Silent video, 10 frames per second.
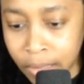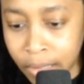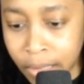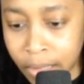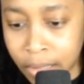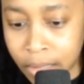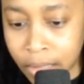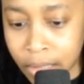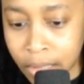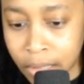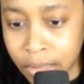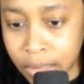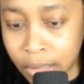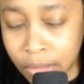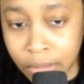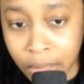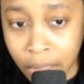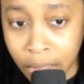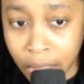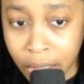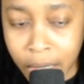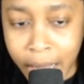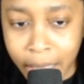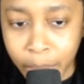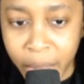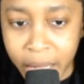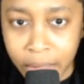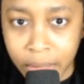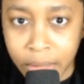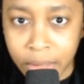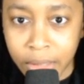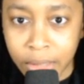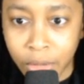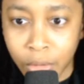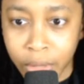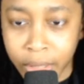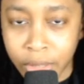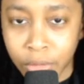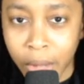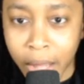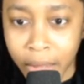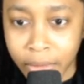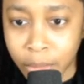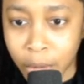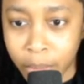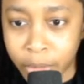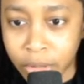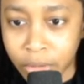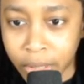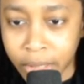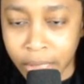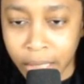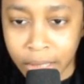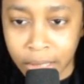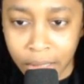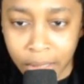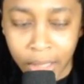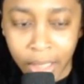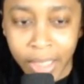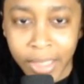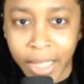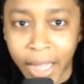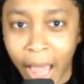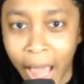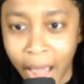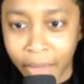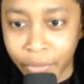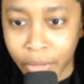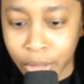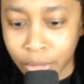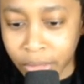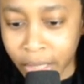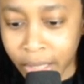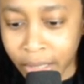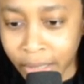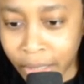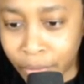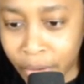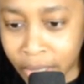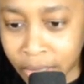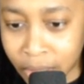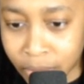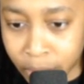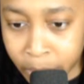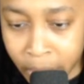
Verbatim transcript: It didn't look good. So Carolina Panthers is going to have some opportunities next year. They have to take advantage of them.